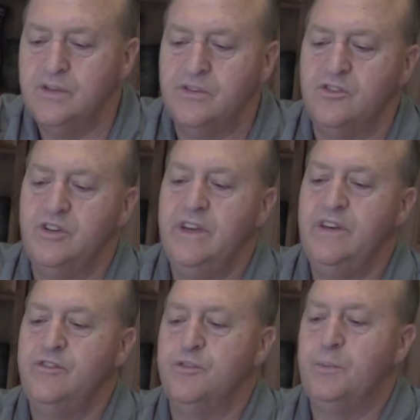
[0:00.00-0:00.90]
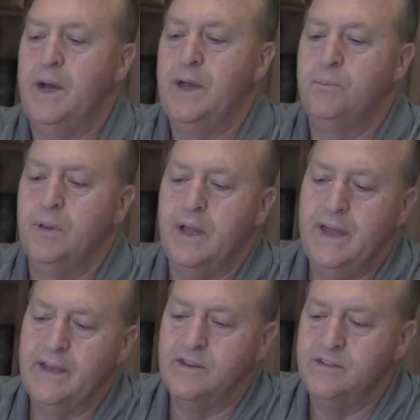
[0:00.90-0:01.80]
is achieved by
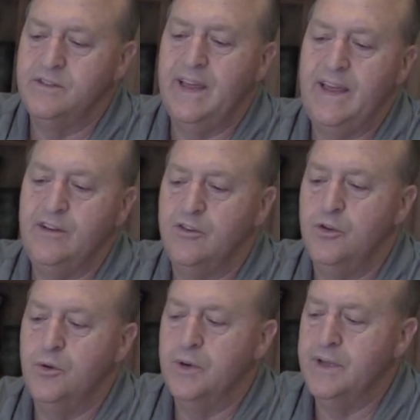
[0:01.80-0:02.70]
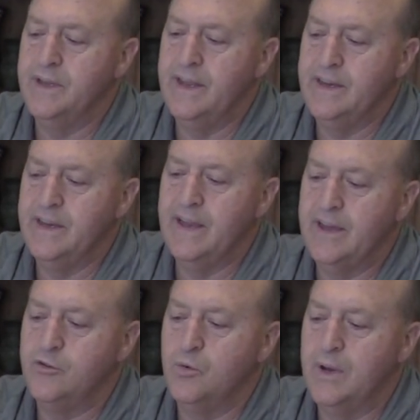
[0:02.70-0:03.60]
applying a stain to it, and in
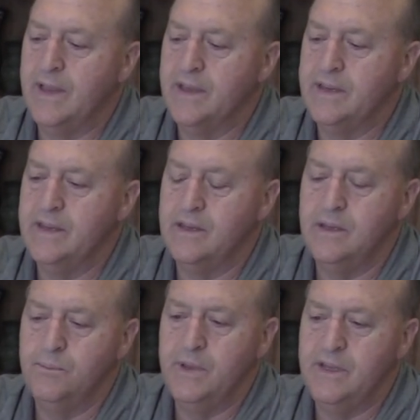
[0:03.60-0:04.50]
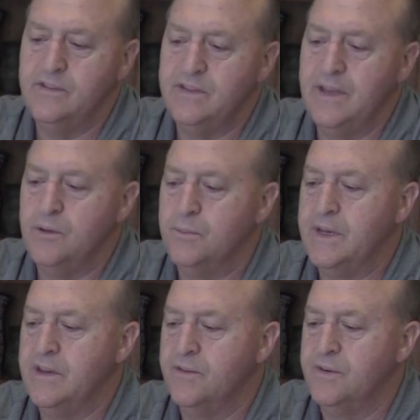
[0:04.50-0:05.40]
actuality it can be stained
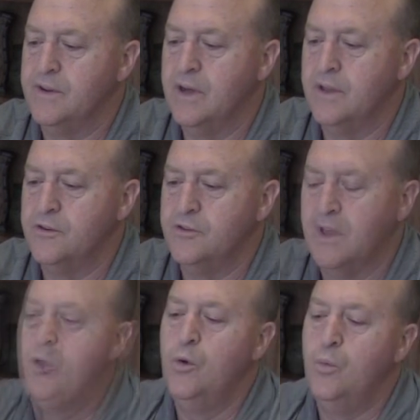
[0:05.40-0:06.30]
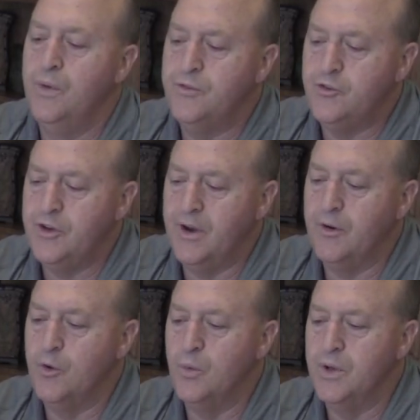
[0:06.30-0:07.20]
many different colors. With
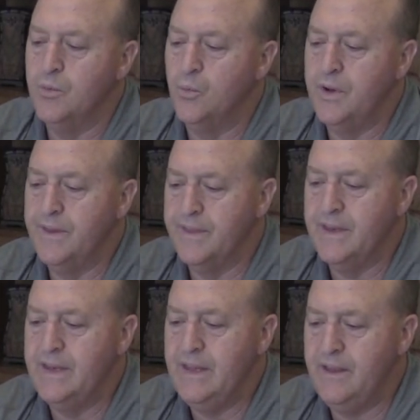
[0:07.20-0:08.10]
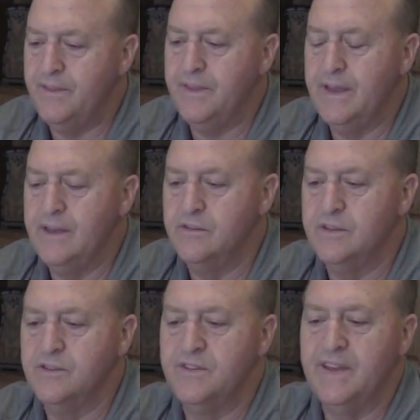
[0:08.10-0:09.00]
cherry wood, one of the neat things
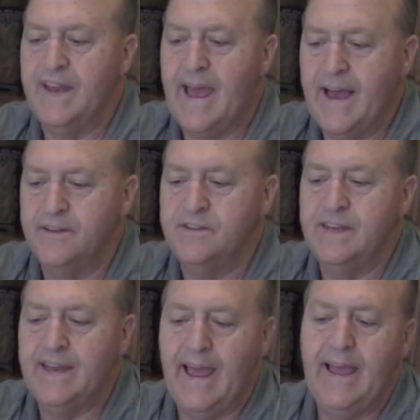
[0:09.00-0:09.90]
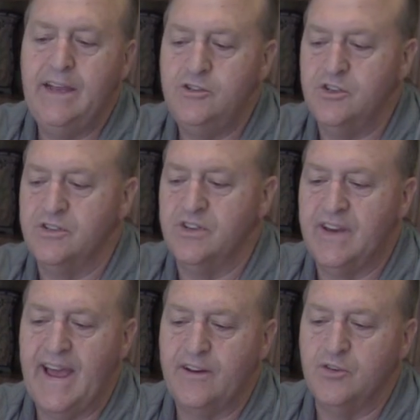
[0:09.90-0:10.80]
is that as it ages,
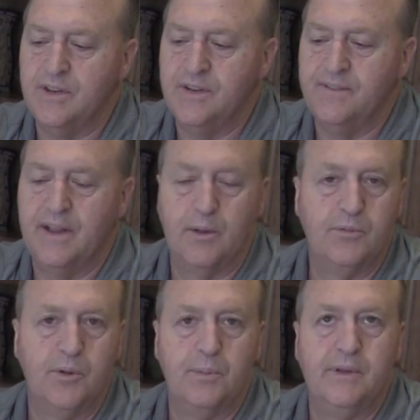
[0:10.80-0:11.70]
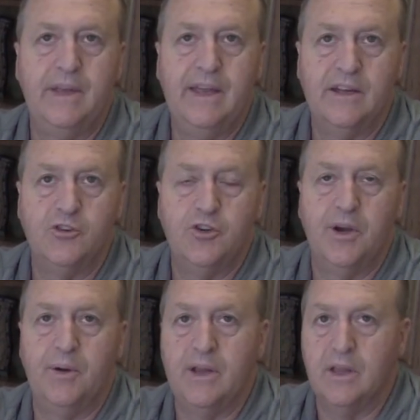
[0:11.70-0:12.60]
it actually develops a patina.
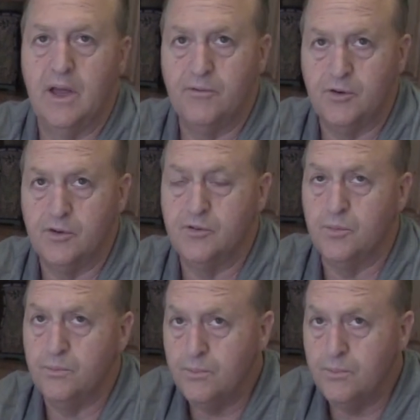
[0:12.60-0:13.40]
Cherry lovers